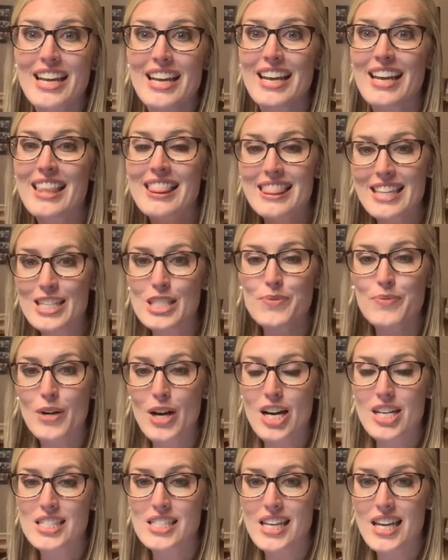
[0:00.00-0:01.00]
in this
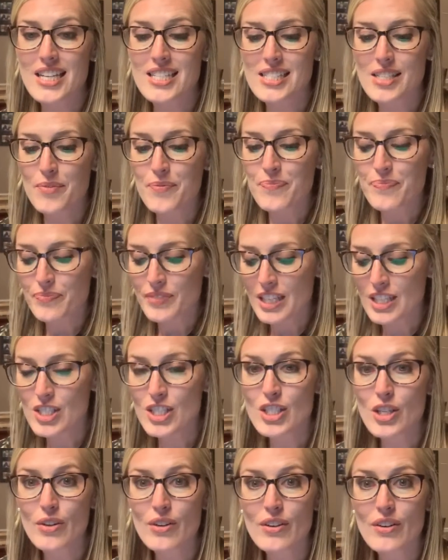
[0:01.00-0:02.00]
process. And
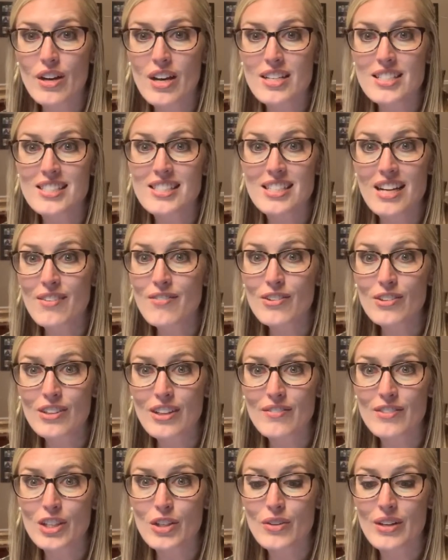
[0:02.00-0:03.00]
so several
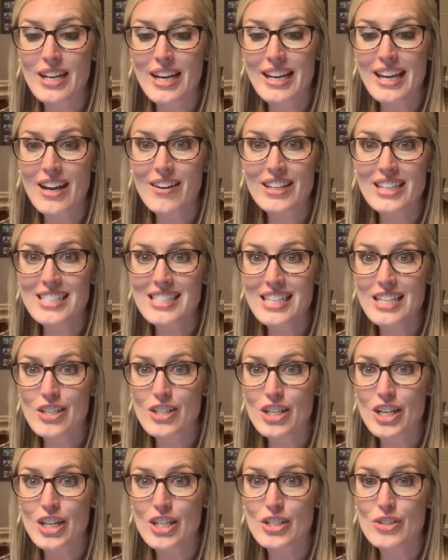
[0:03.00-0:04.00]
of the Gwinnett County
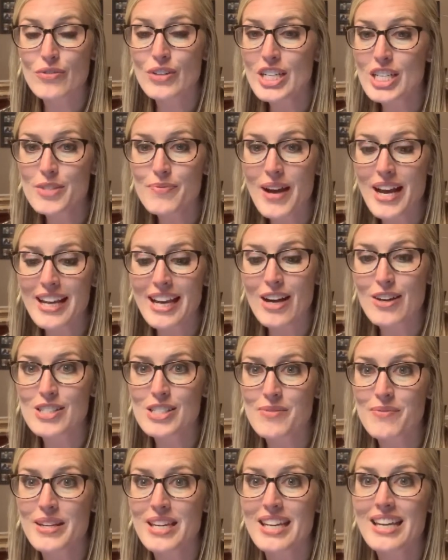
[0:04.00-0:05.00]
teachers reached back out
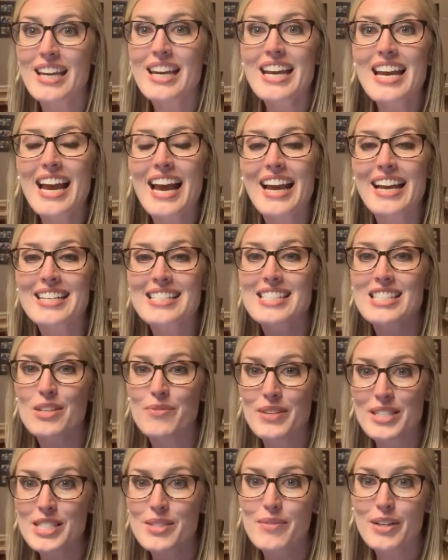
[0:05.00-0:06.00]
to me and
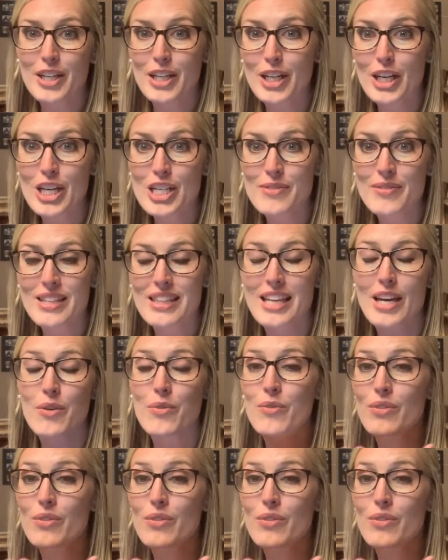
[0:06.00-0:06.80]
sent me some encouragement